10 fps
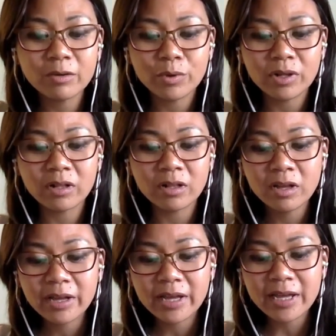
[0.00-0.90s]
will
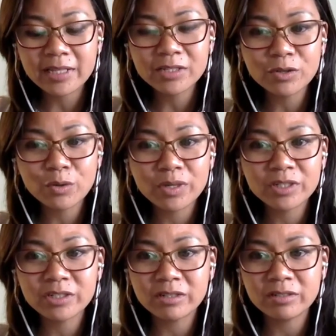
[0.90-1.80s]
answer the
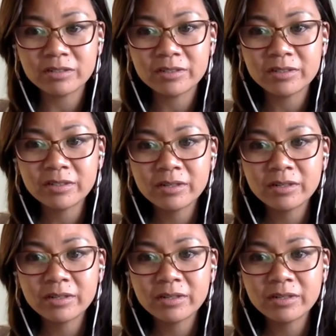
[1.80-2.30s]
questions